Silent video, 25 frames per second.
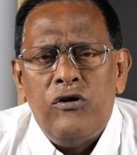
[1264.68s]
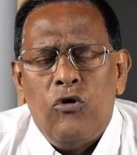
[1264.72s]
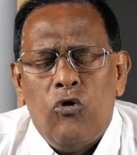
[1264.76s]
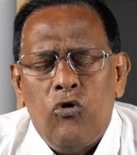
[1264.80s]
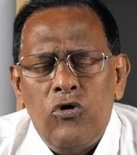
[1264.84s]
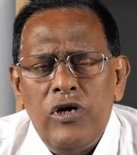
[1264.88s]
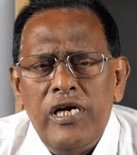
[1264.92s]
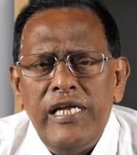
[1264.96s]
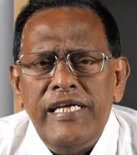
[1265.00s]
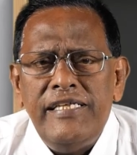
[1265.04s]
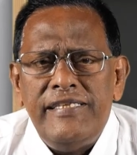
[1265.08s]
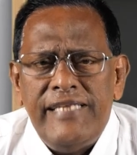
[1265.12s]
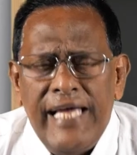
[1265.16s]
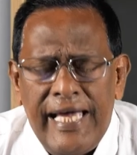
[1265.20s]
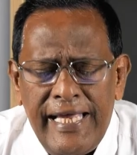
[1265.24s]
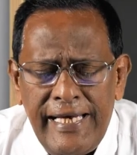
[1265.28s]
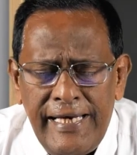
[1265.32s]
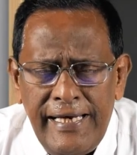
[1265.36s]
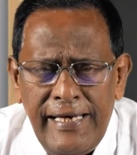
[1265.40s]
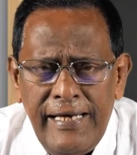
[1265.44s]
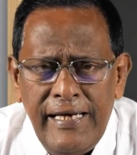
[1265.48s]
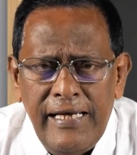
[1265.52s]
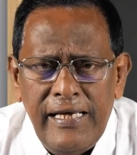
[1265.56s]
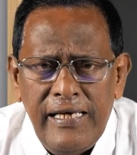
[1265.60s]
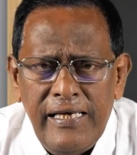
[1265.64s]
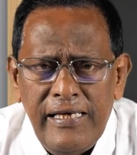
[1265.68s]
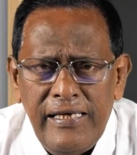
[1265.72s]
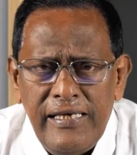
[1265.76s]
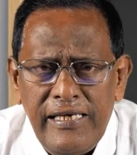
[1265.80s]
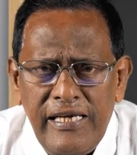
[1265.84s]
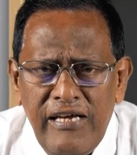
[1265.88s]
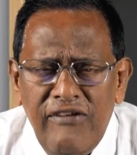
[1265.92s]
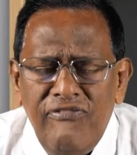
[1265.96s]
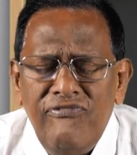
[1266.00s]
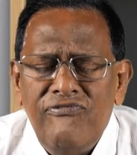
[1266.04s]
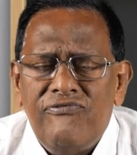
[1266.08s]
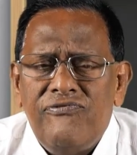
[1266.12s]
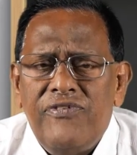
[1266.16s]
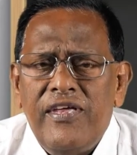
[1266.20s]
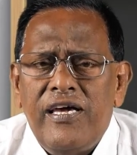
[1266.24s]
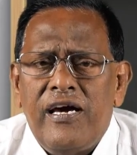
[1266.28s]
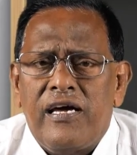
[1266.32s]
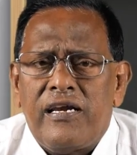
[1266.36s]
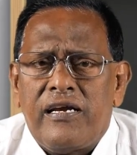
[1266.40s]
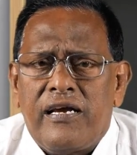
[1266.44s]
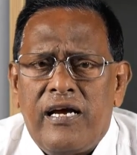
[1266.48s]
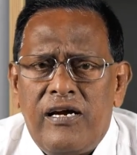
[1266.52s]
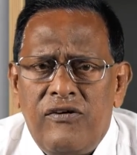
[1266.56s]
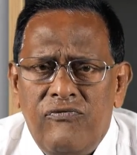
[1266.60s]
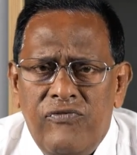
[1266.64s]
only then, if they are
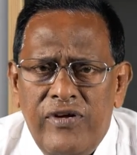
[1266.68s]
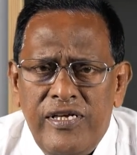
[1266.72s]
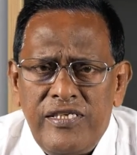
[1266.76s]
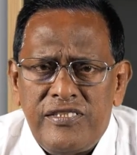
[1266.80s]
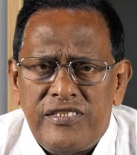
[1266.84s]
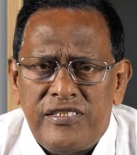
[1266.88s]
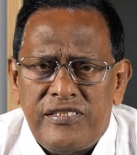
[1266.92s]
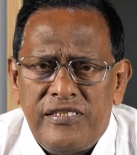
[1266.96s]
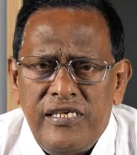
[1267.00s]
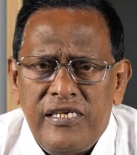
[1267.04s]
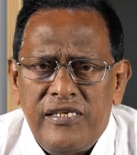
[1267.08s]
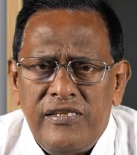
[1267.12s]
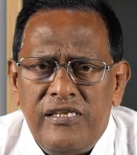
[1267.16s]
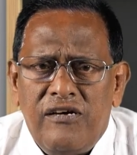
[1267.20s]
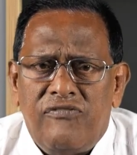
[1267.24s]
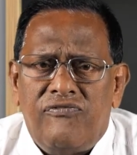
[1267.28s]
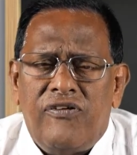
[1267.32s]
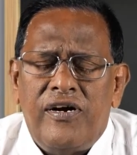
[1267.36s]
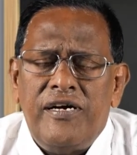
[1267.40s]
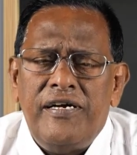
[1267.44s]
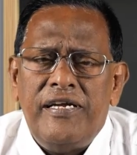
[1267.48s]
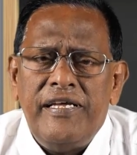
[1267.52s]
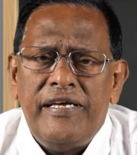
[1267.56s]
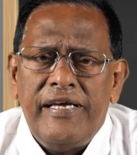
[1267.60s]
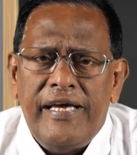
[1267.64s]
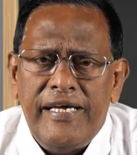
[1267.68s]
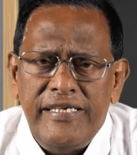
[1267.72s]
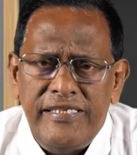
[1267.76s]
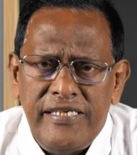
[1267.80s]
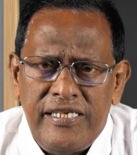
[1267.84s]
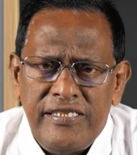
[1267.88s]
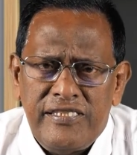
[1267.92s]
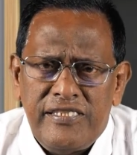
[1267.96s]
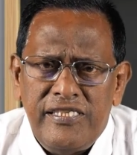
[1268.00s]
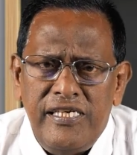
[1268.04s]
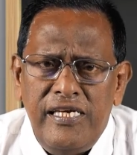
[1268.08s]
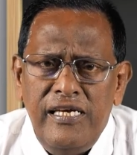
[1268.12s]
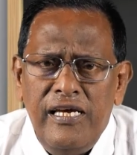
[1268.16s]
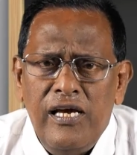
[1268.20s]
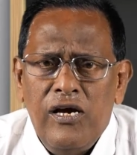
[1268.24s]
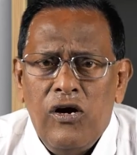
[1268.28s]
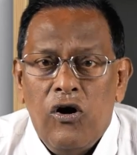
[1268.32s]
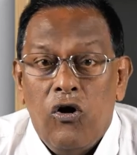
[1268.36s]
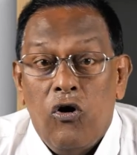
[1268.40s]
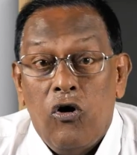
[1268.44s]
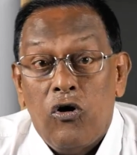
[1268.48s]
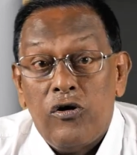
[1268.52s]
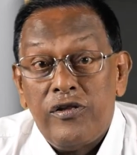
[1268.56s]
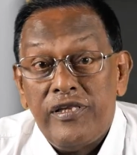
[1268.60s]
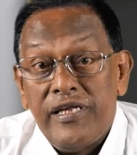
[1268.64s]
convinced, the funding agency
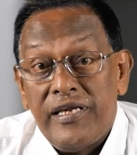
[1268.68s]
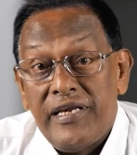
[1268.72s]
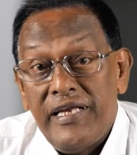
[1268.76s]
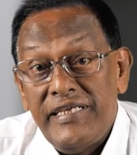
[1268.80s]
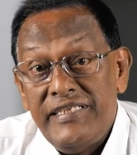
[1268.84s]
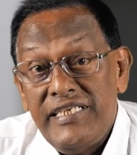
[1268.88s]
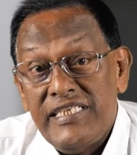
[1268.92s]
or the